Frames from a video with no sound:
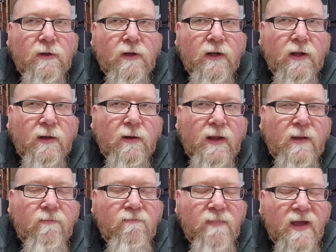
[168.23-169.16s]
And he
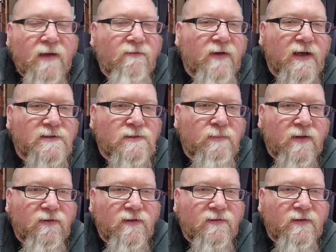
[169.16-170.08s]
may have asked
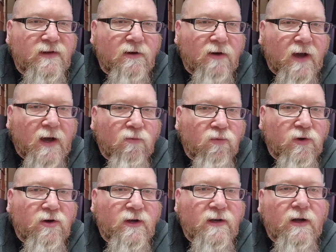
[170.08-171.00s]
about the seal. I
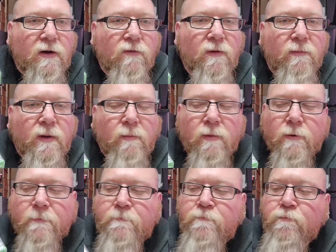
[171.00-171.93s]
really don't remember.
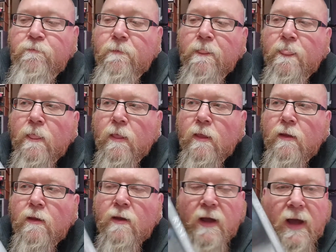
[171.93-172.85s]

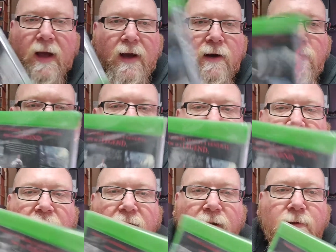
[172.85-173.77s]
I looked
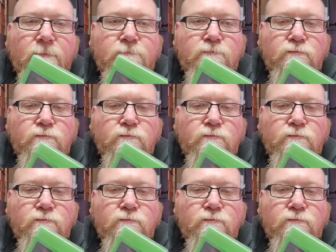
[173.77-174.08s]
at it.